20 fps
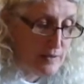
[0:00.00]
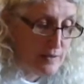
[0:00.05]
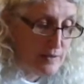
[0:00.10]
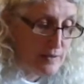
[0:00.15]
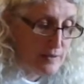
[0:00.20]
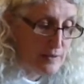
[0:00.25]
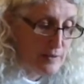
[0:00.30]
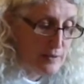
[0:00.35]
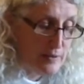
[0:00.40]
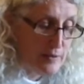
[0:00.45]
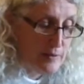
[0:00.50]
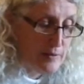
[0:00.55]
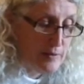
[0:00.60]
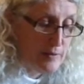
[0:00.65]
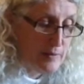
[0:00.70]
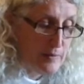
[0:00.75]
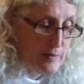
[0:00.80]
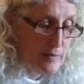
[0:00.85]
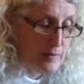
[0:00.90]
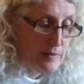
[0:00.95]

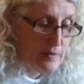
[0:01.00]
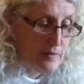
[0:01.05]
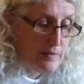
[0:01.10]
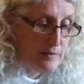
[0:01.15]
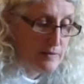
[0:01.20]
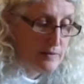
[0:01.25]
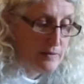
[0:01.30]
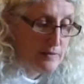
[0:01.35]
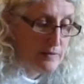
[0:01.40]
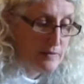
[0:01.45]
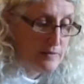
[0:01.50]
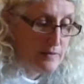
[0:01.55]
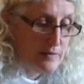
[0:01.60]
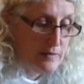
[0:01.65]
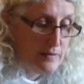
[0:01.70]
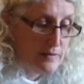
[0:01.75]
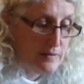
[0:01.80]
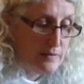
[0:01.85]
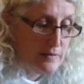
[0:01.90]
[no speech]